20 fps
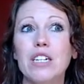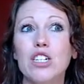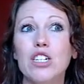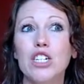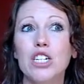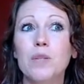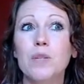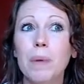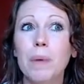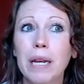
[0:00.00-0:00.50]

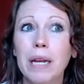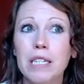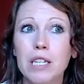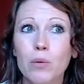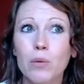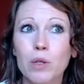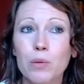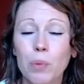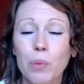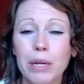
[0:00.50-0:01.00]
just because
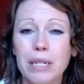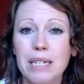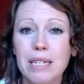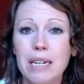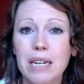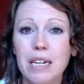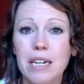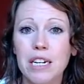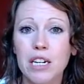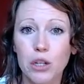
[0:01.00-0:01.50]
it was printed
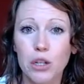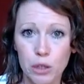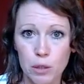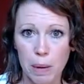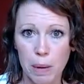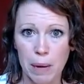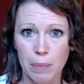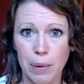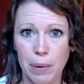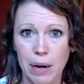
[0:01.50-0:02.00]
in a
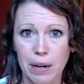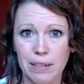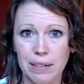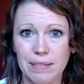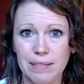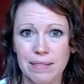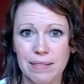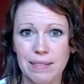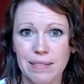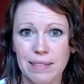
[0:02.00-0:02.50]
newspaper
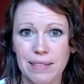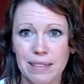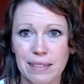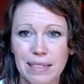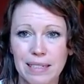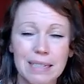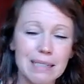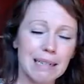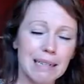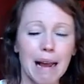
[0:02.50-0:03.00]

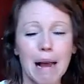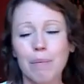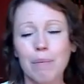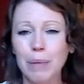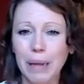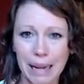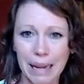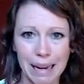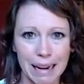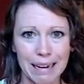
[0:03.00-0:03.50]
does not
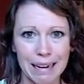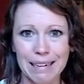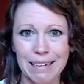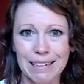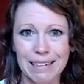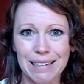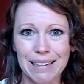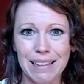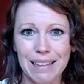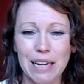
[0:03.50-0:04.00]

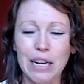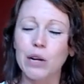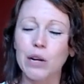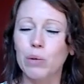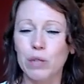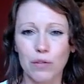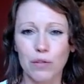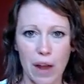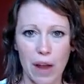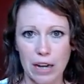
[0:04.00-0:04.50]
mean that it
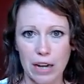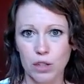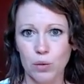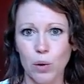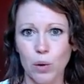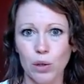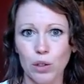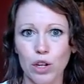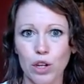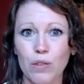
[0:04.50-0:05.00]
was
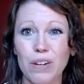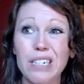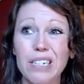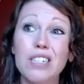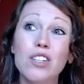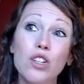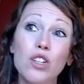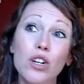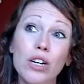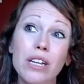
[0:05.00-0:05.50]
factual. You need
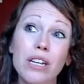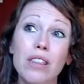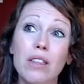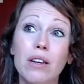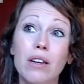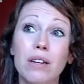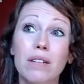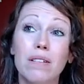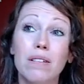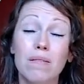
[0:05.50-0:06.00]
to look at
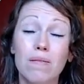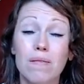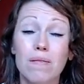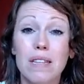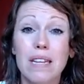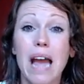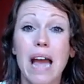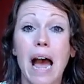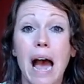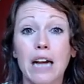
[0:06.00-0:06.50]

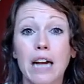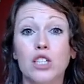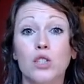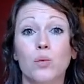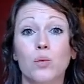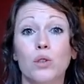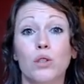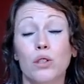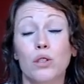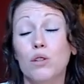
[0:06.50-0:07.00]
the
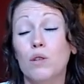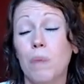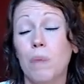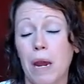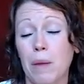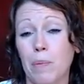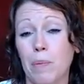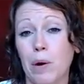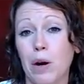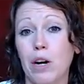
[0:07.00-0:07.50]
actual
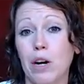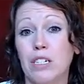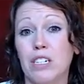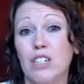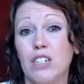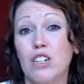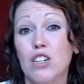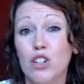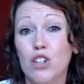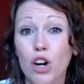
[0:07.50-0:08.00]
newspaper
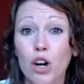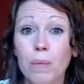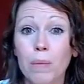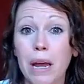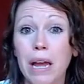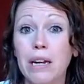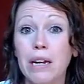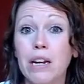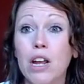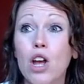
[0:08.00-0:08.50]
to
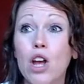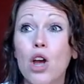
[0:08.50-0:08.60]
determine